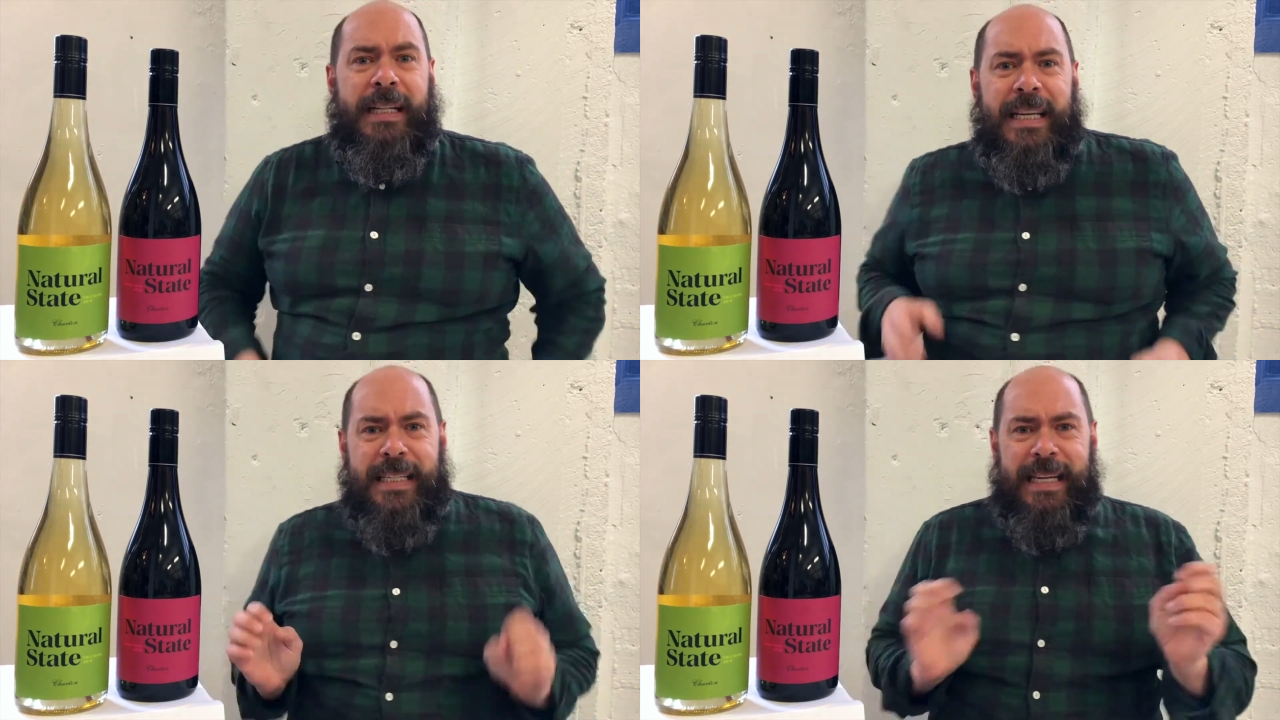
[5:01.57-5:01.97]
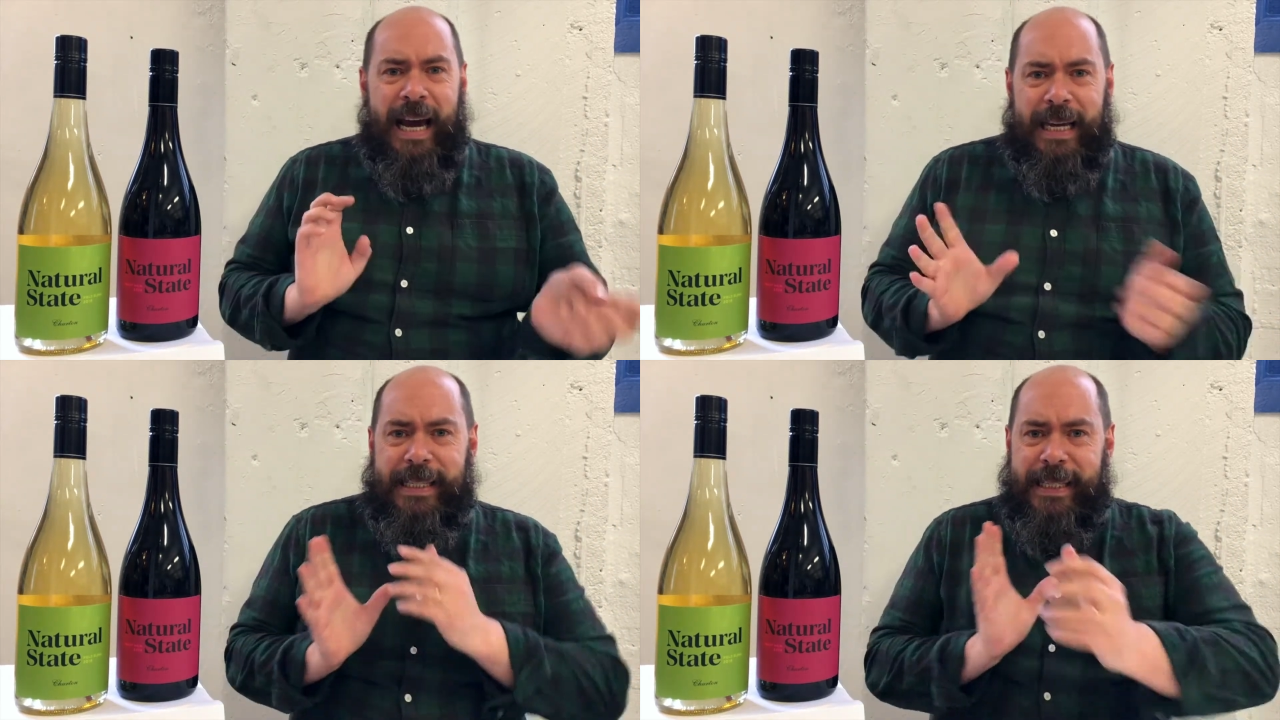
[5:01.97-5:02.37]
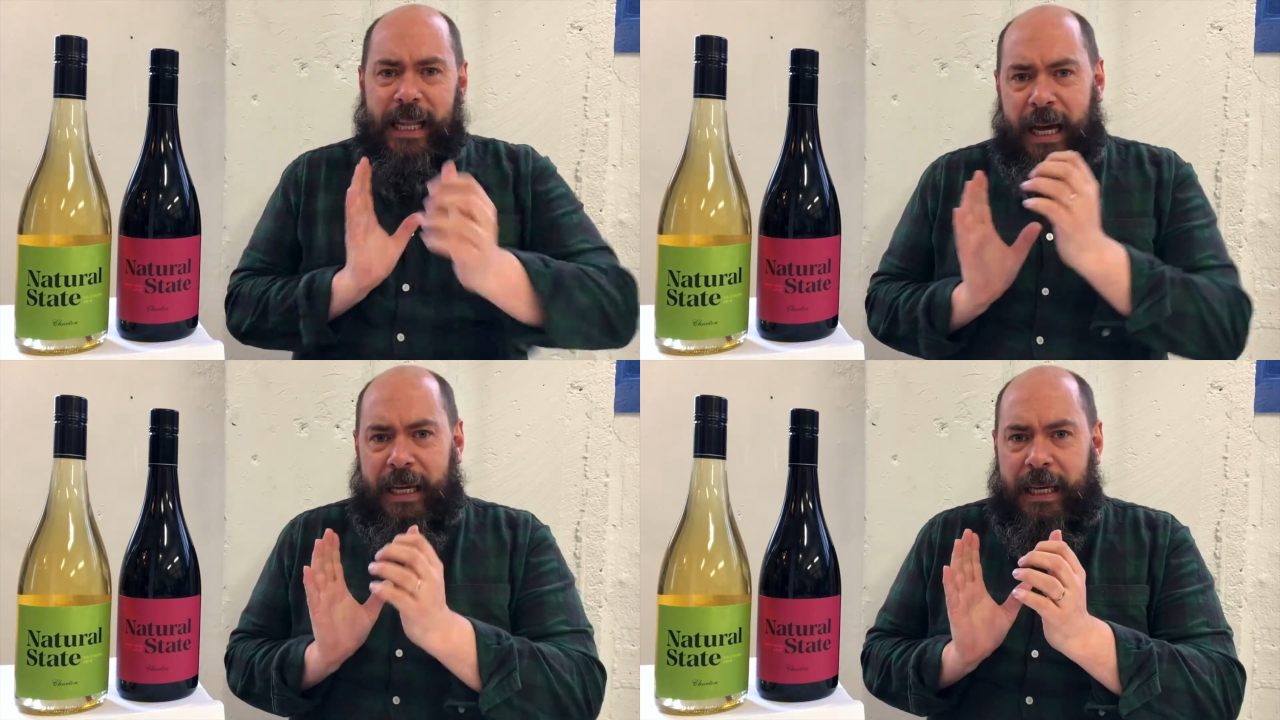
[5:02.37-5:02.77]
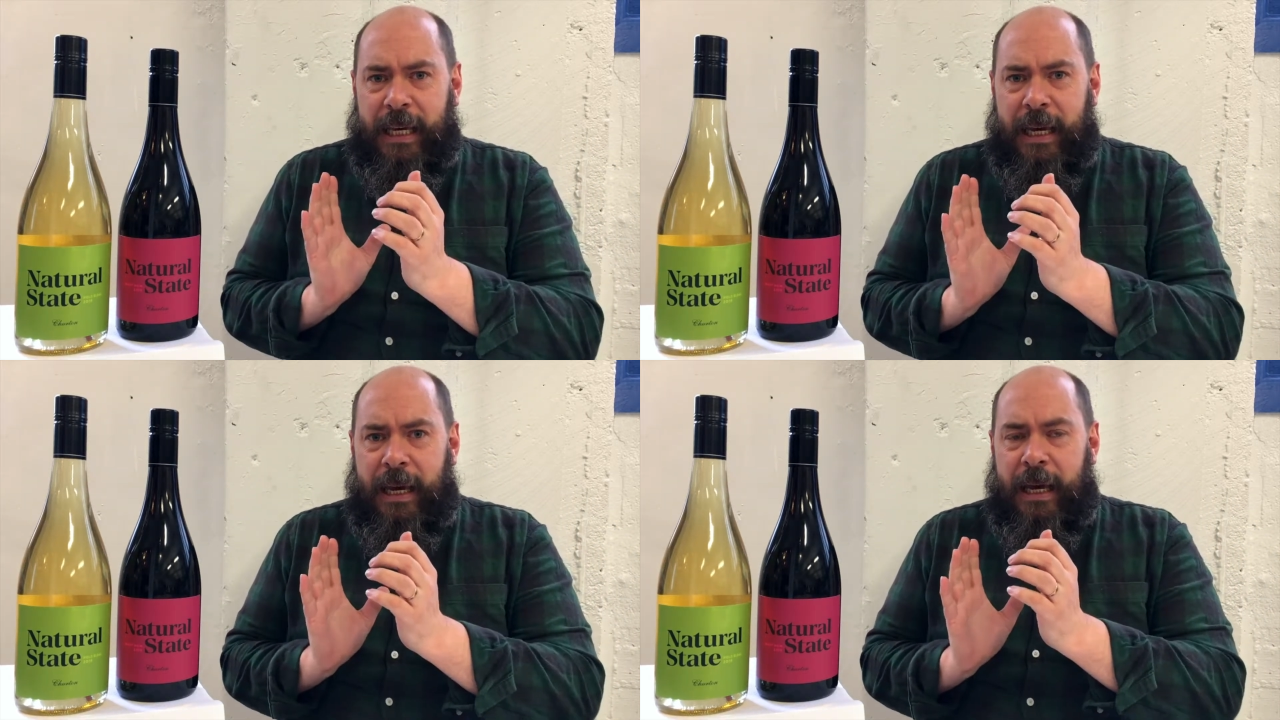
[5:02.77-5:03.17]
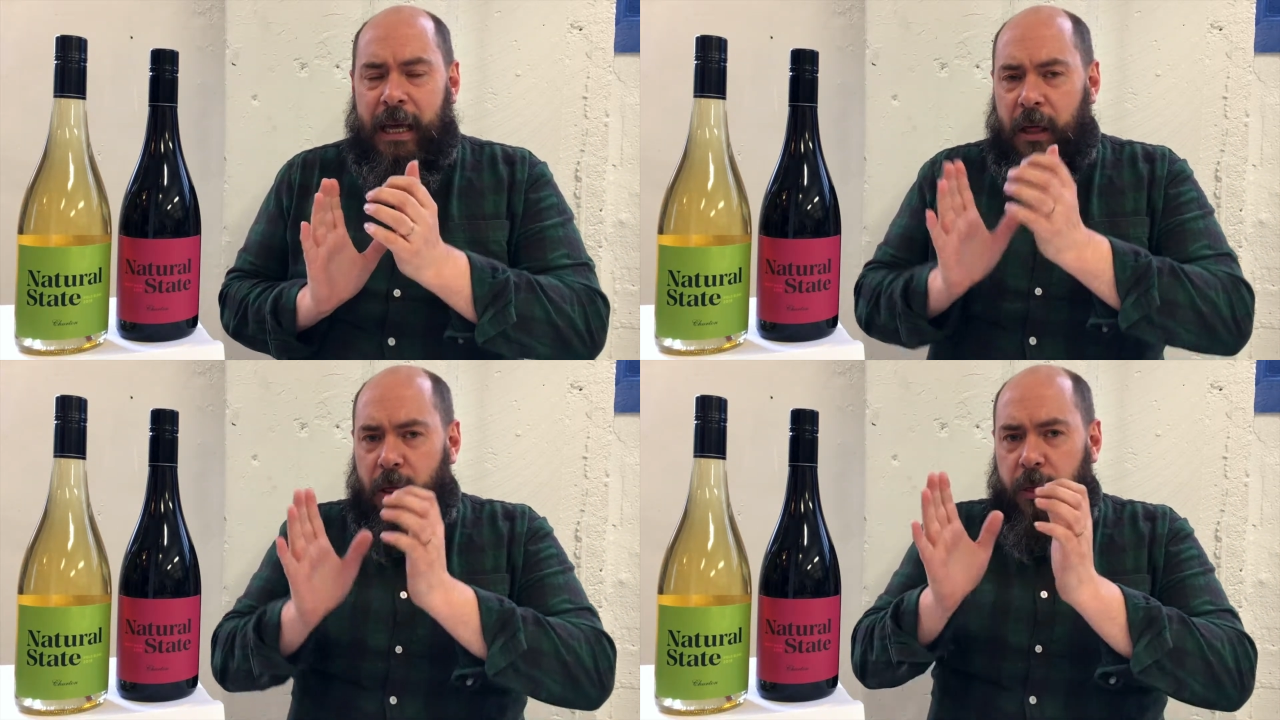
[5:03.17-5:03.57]
it doesn't taste like
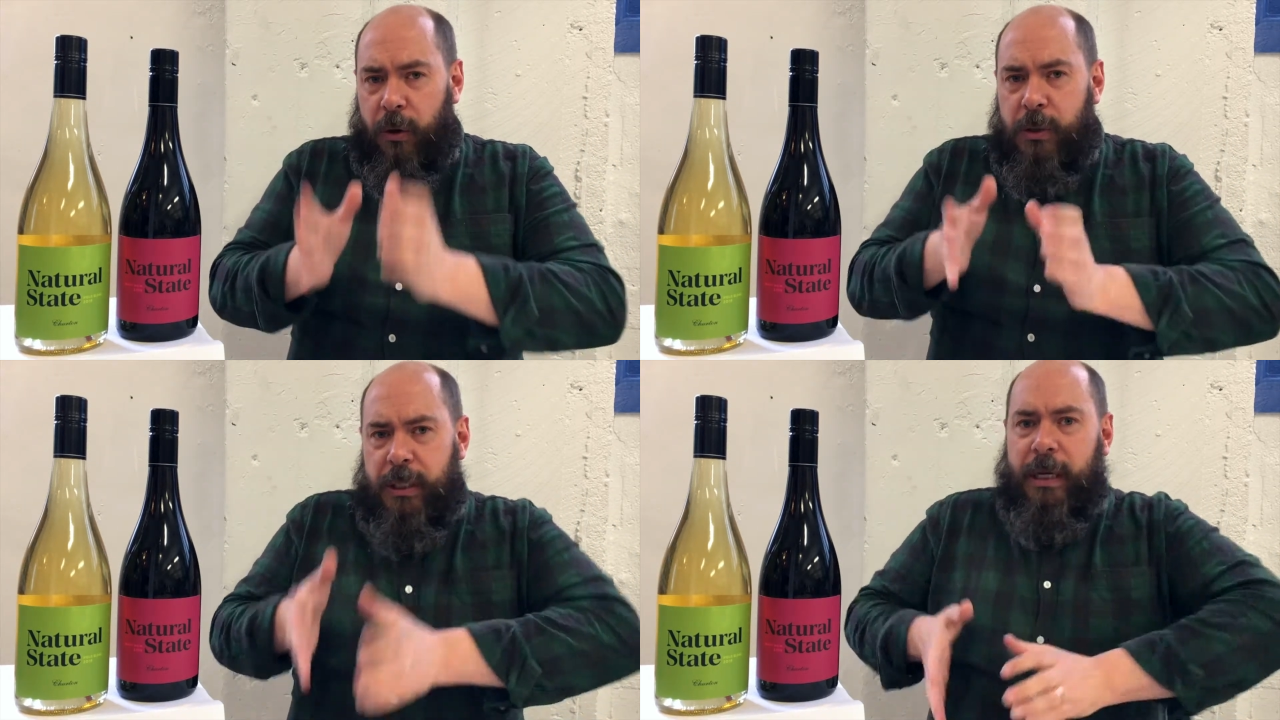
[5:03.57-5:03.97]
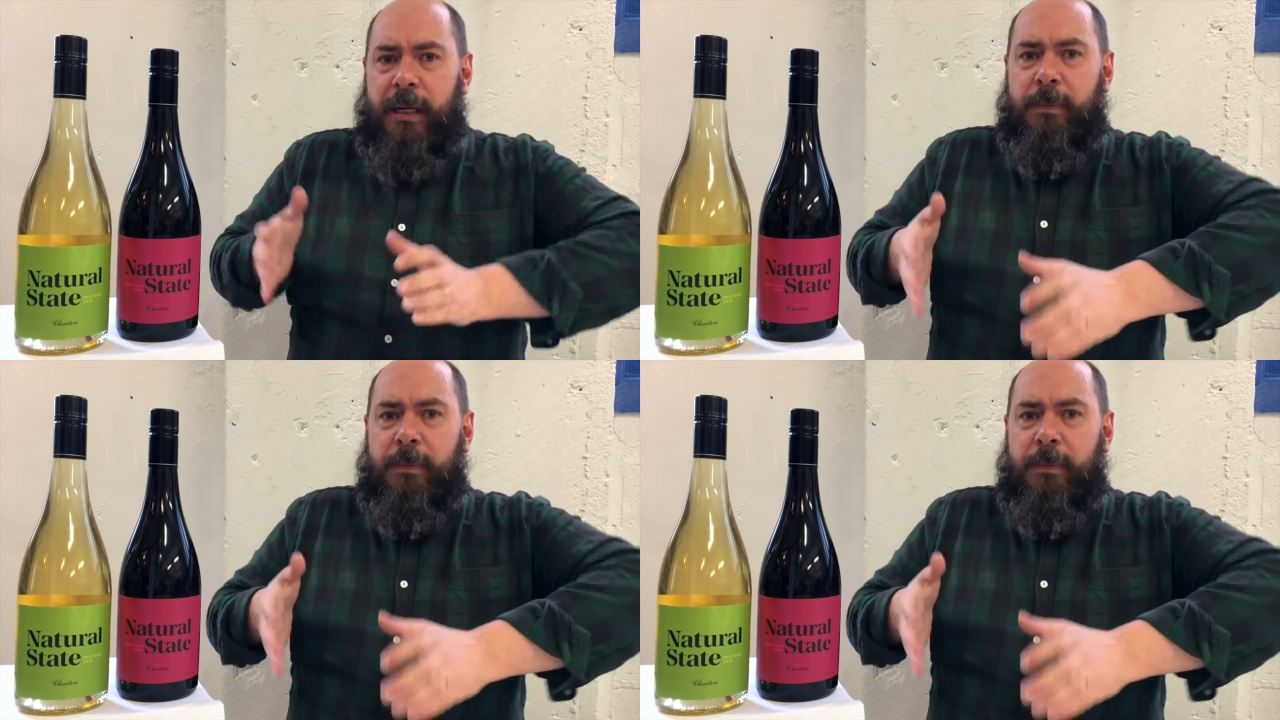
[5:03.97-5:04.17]
those things